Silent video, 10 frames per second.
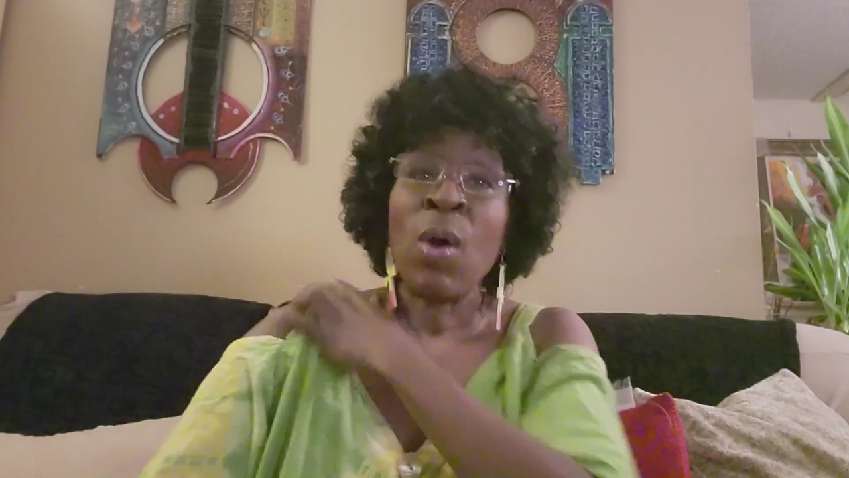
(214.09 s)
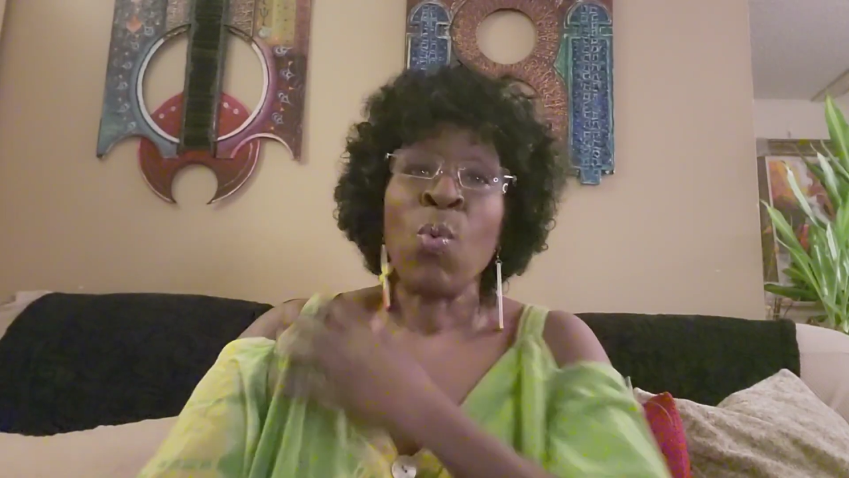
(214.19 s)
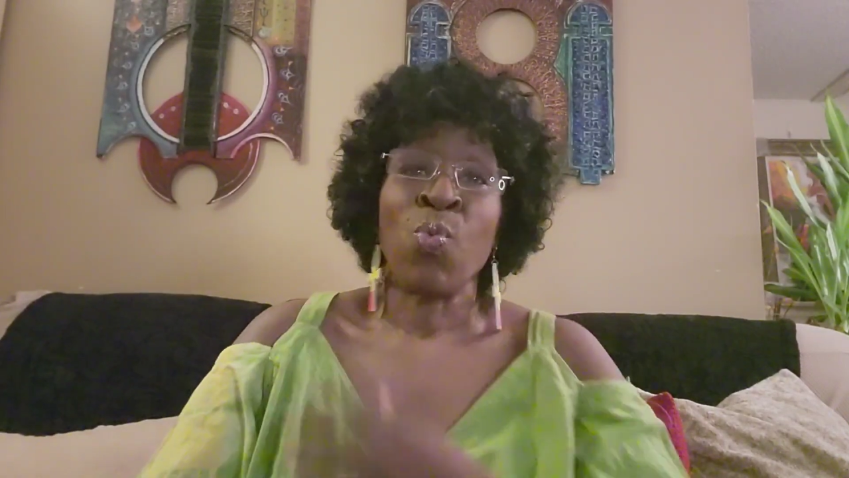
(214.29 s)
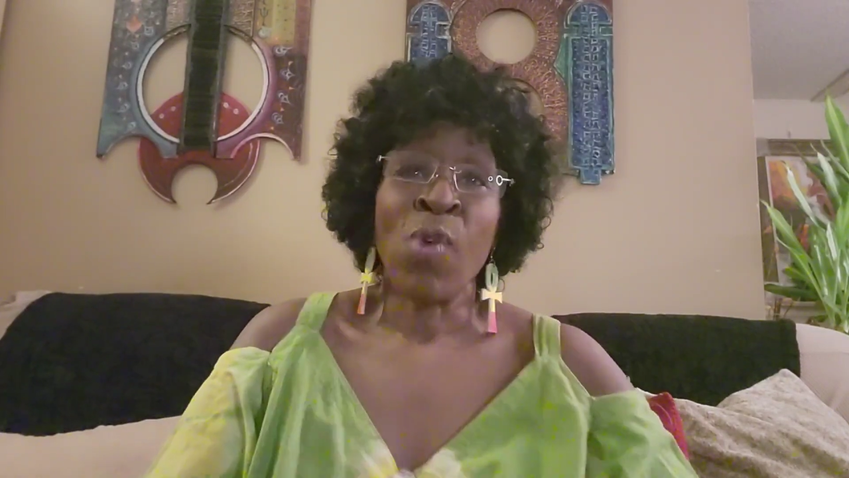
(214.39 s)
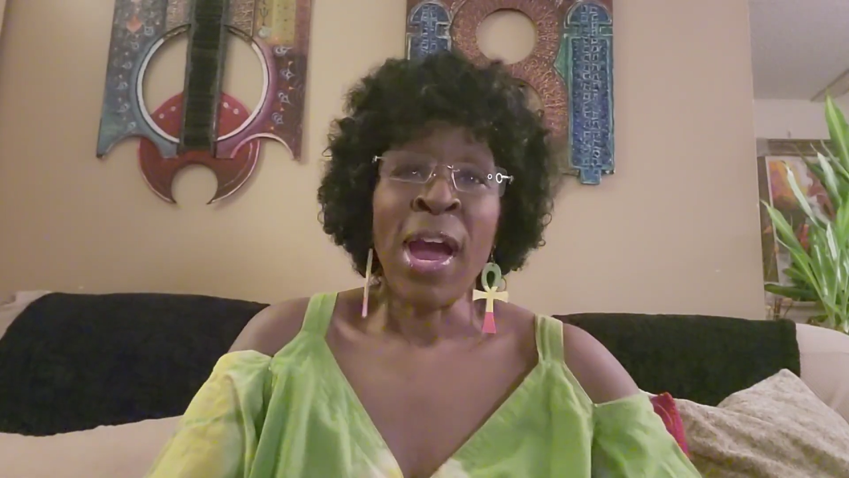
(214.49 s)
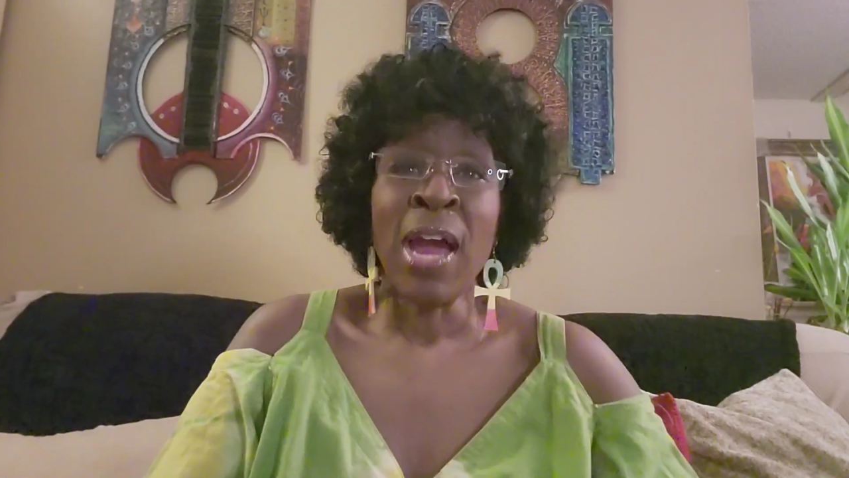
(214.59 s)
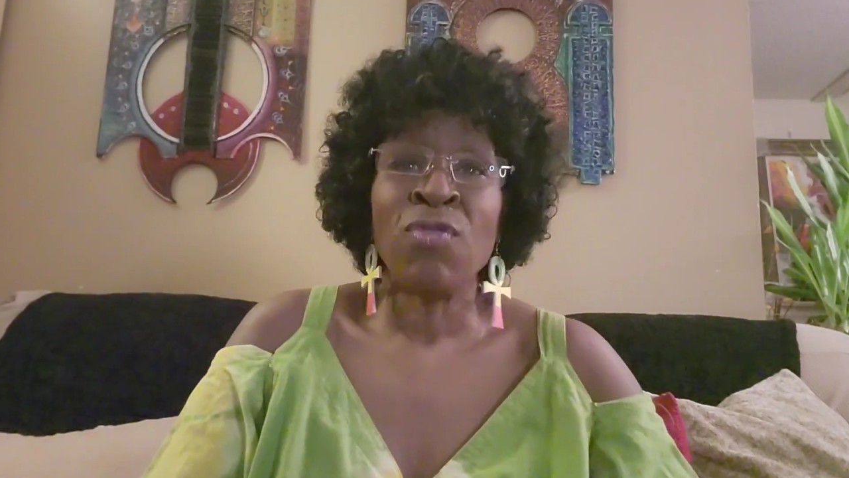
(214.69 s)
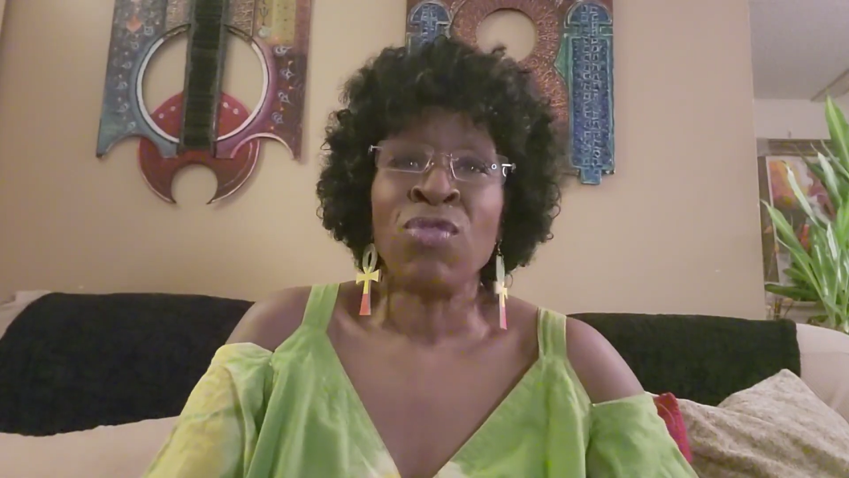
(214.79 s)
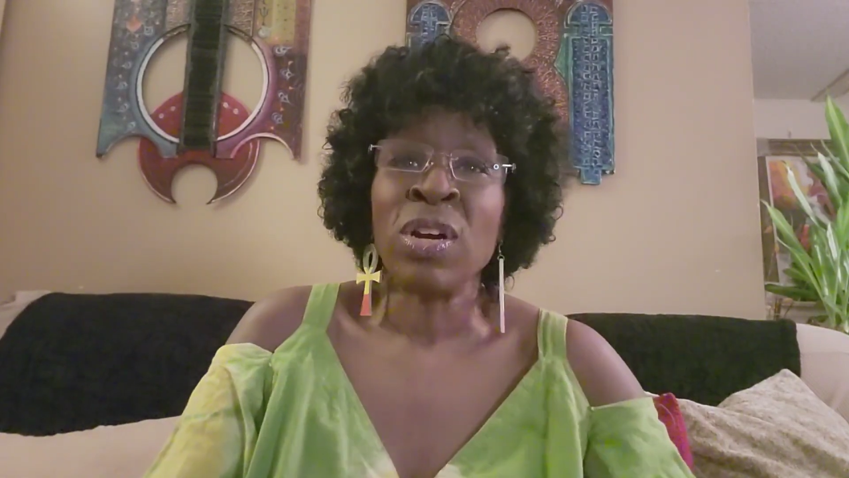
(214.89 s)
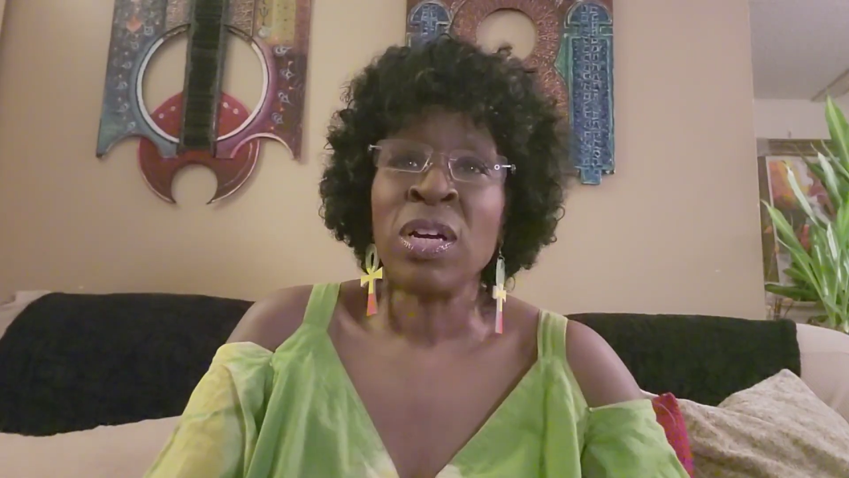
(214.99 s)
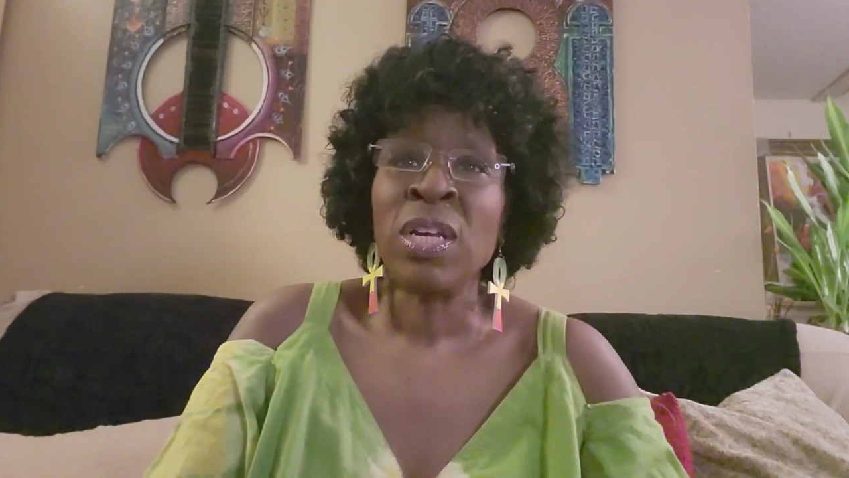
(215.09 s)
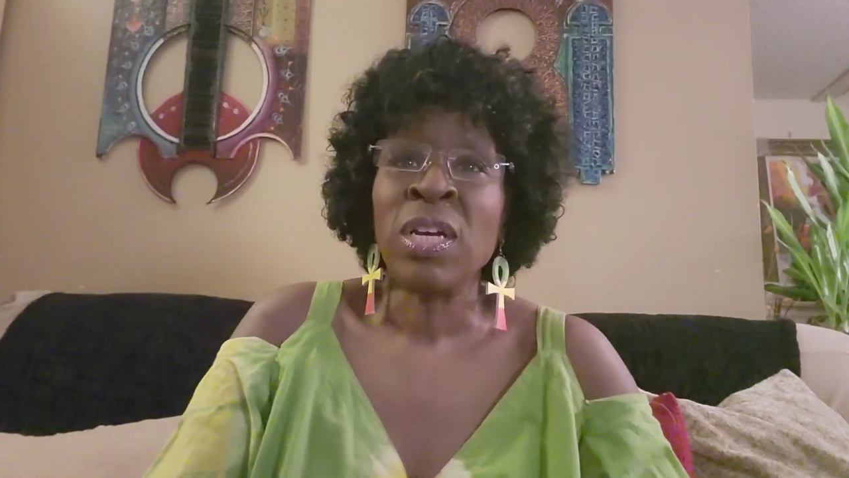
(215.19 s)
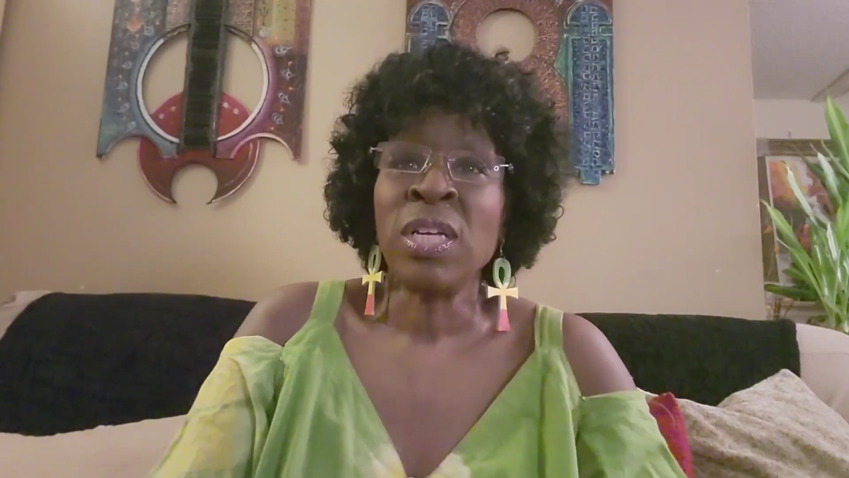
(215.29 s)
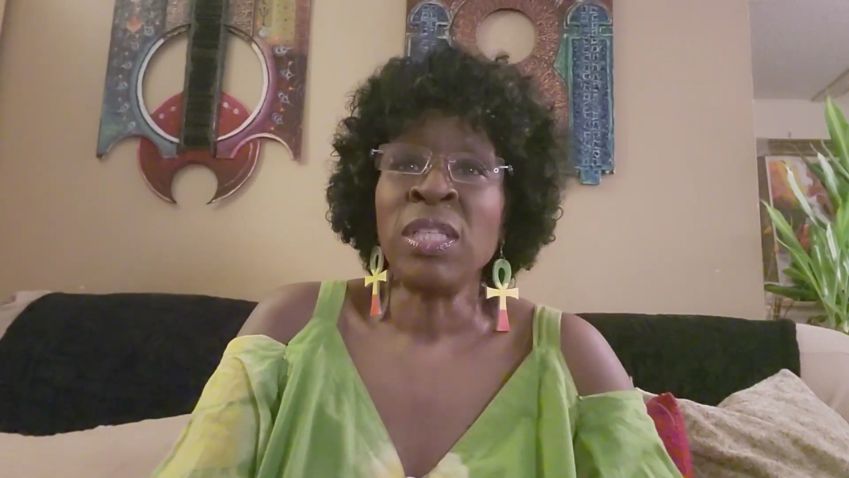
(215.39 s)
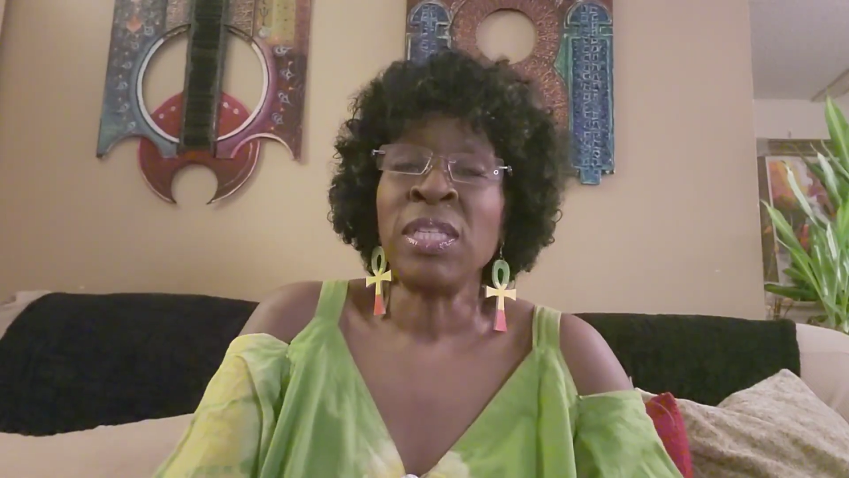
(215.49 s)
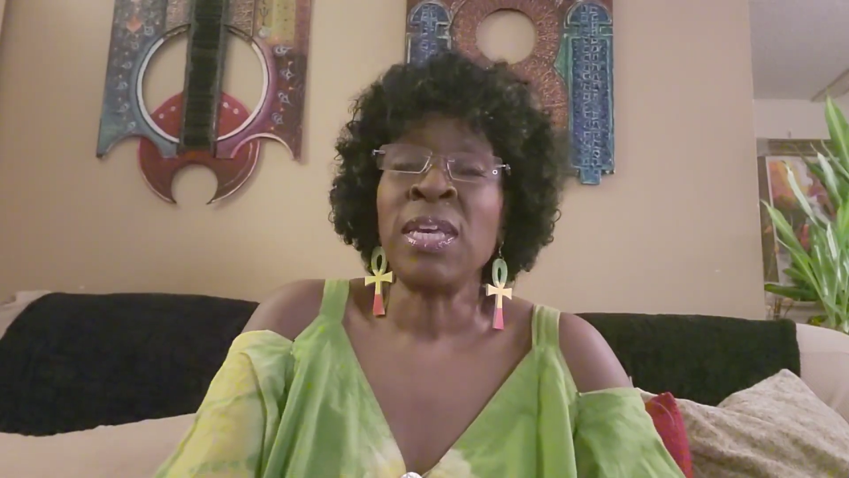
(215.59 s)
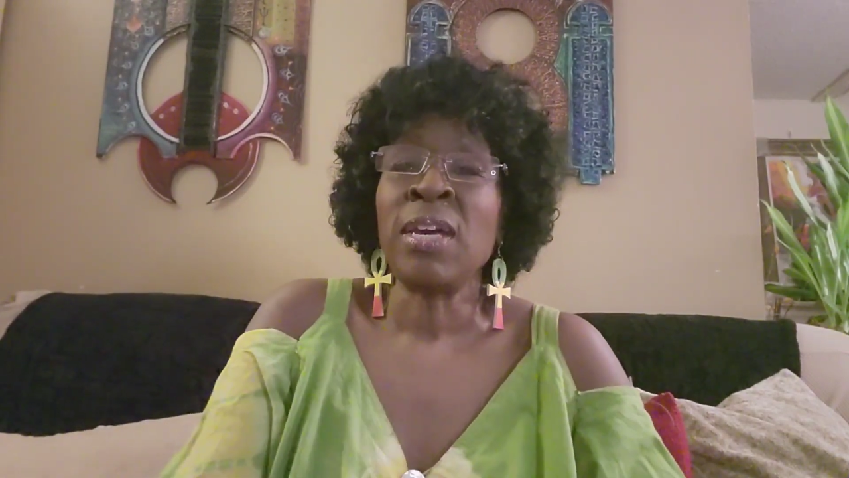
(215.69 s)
Why Ron Isley